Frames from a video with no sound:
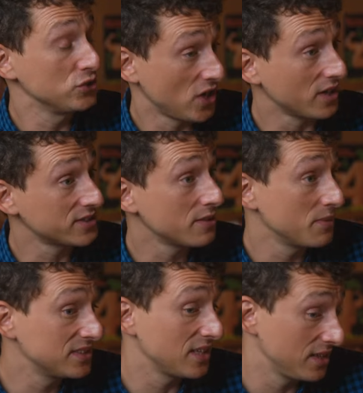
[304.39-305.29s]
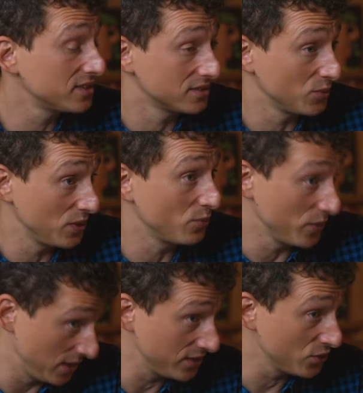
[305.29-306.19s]
you talk to them and say, listen,
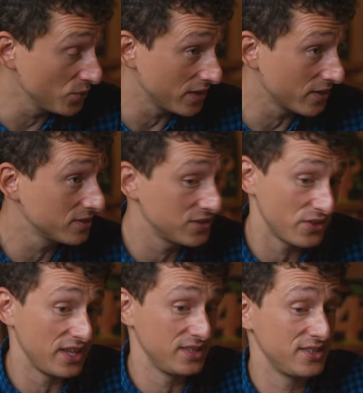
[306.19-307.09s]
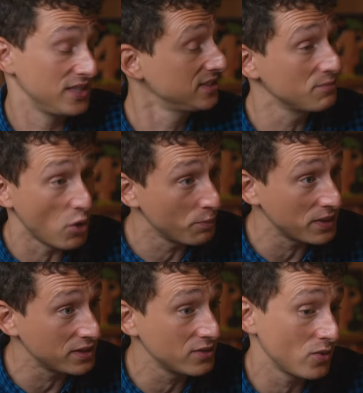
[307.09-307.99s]
we need you here? Do they seem
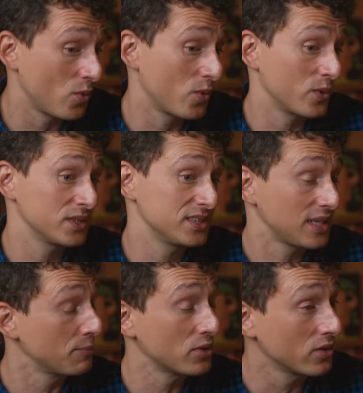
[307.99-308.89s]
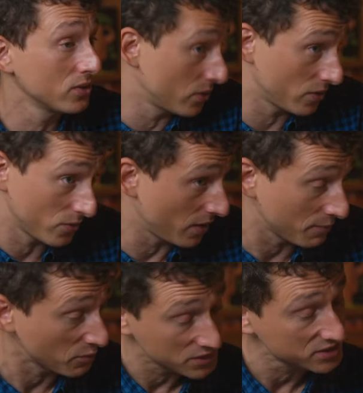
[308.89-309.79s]
open or skeptical or
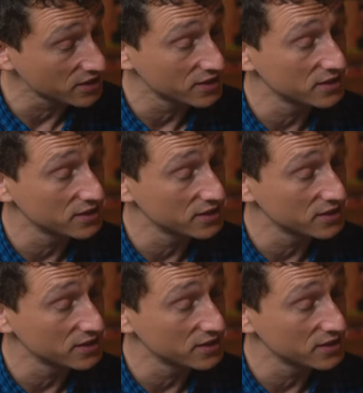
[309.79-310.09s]
optimistic?